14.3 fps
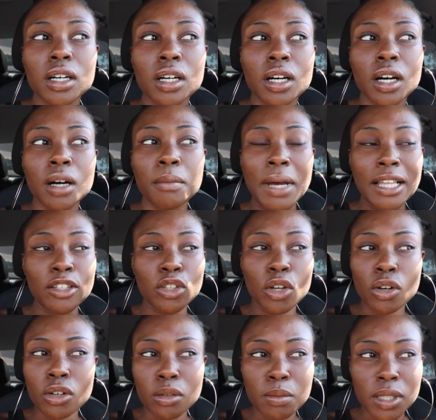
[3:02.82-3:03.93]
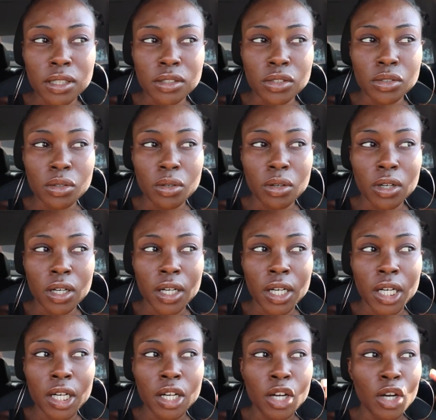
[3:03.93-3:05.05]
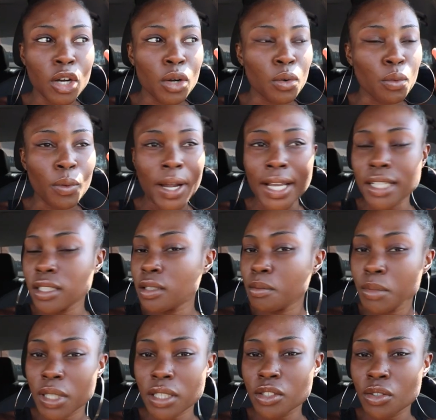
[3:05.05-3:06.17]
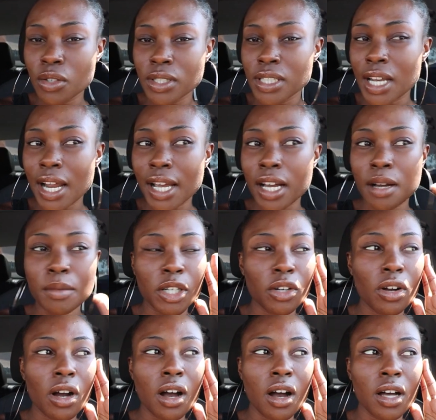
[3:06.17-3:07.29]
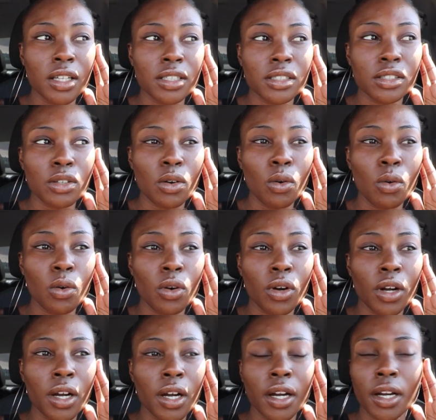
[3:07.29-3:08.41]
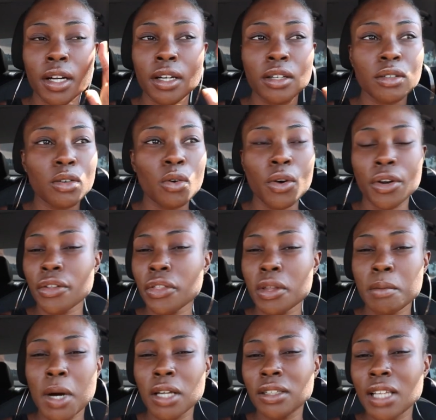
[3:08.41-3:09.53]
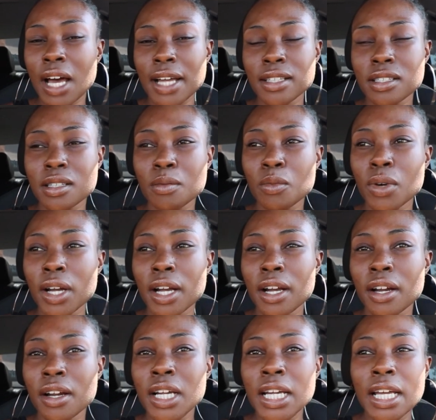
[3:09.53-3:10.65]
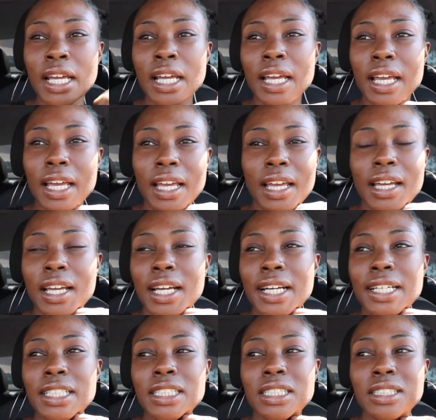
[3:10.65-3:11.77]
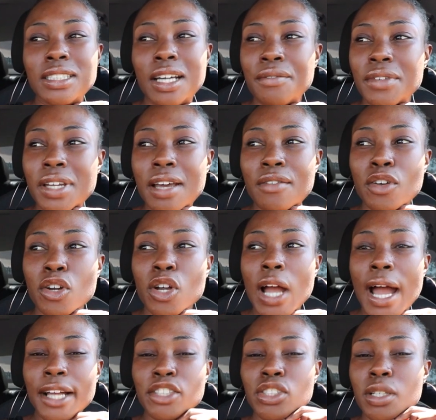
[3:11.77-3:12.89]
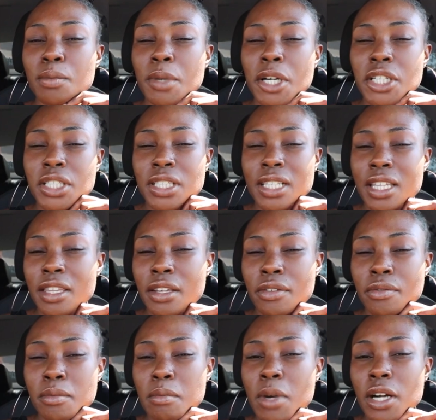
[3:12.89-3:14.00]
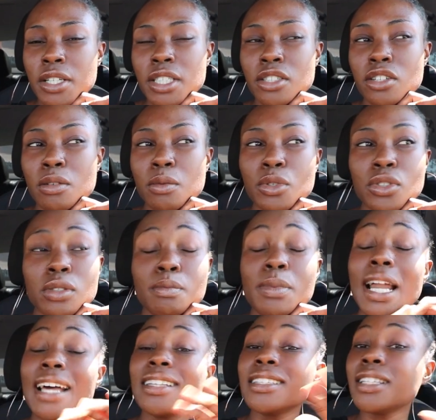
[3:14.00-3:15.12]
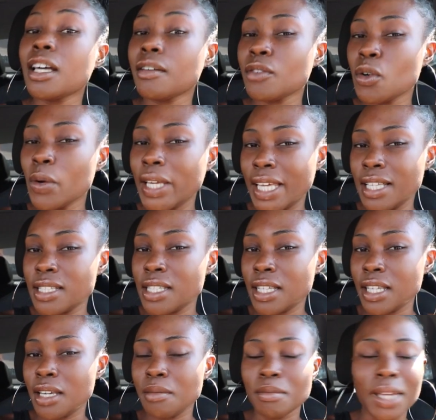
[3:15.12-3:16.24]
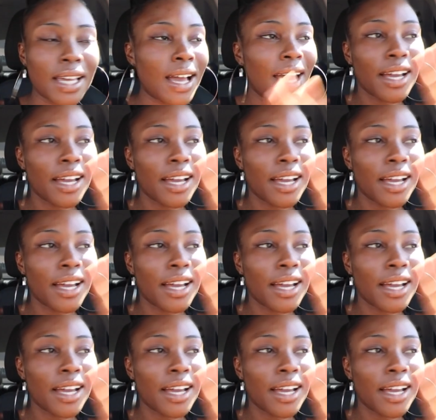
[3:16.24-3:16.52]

my local bookstore, random bookstores that I come across, or ordering them online somewhere, and I've never actually purchased anything from Barnes & Noble's, but I love going into them. Like,